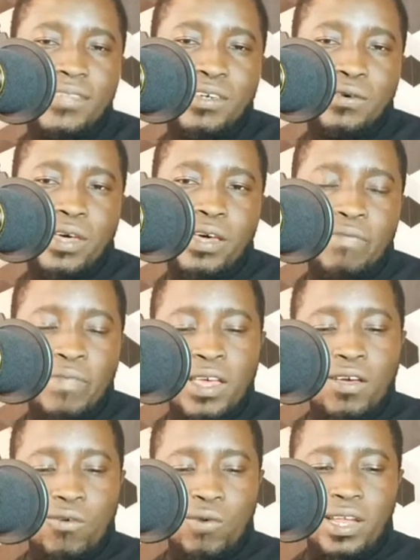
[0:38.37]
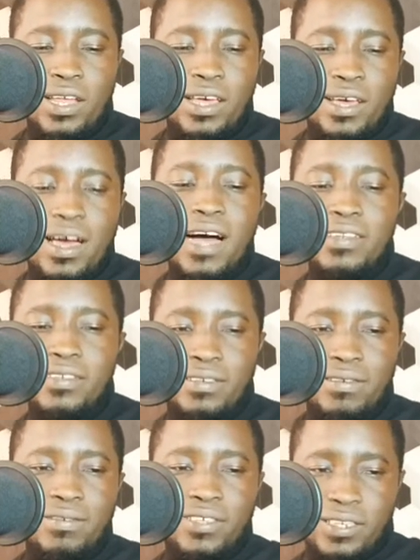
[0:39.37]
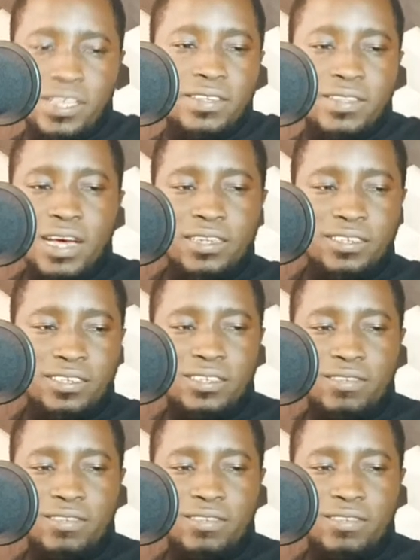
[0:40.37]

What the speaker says: Okay, when a guy sees that